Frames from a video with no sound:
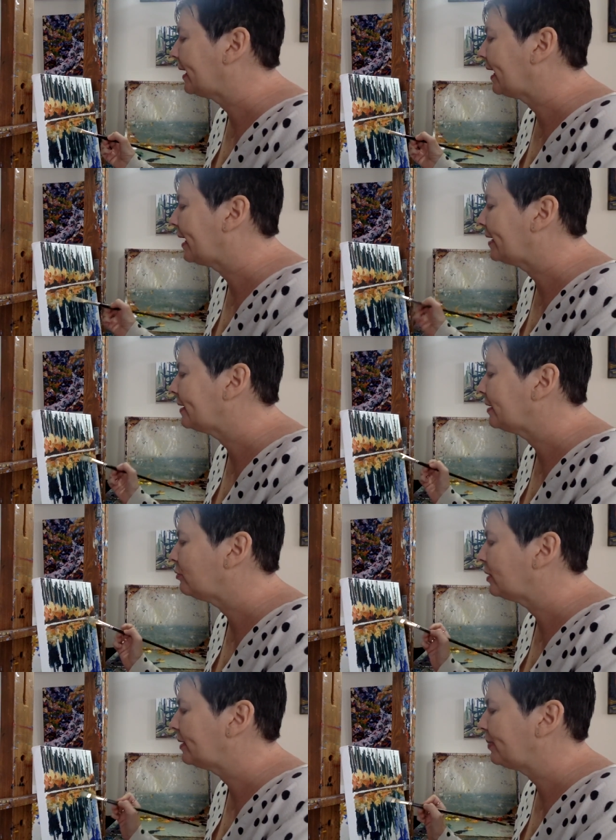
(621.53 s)
And you
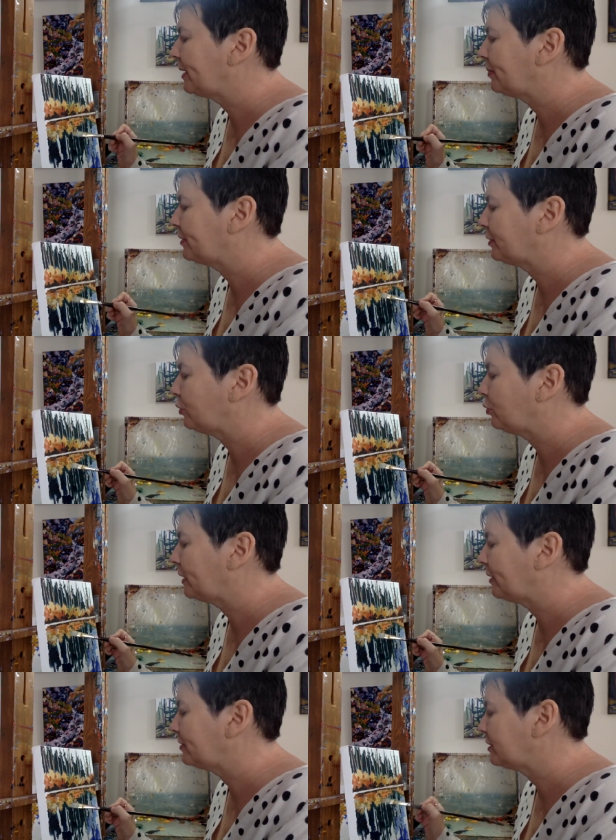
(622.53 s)
want to be able to, ooh,
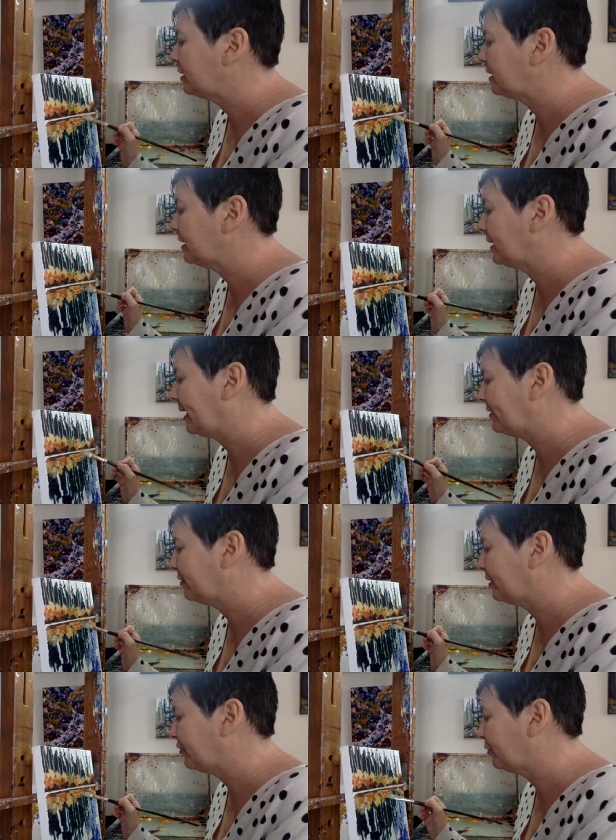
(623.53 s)
that was a good, nice
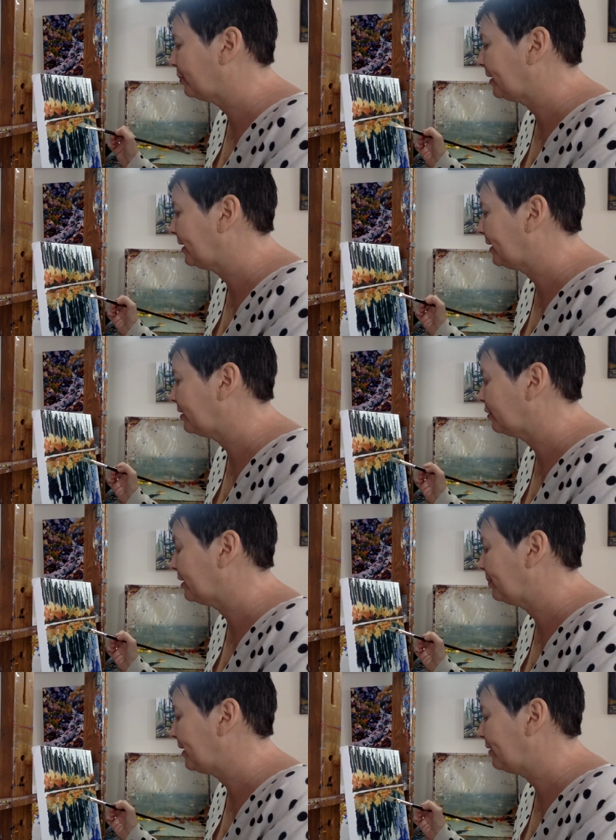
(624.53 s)
little split
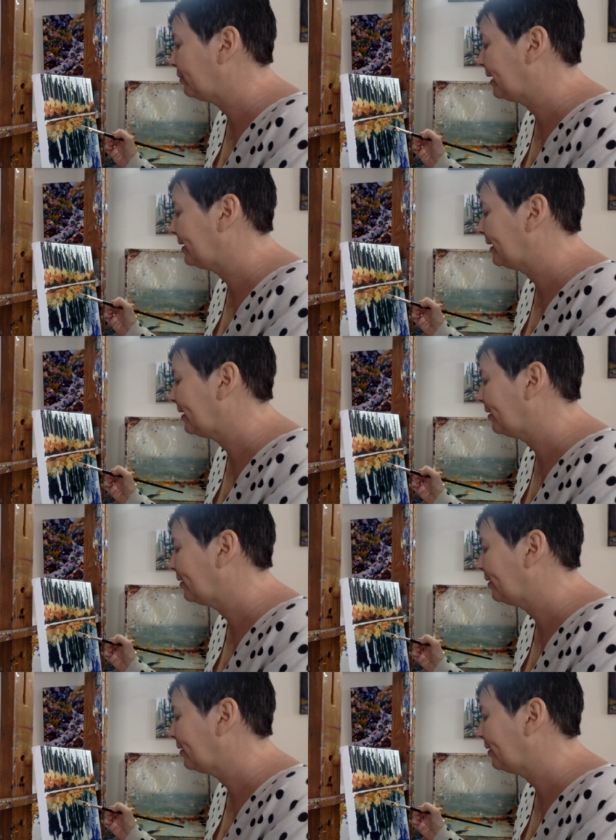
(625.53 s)
colory bit right there,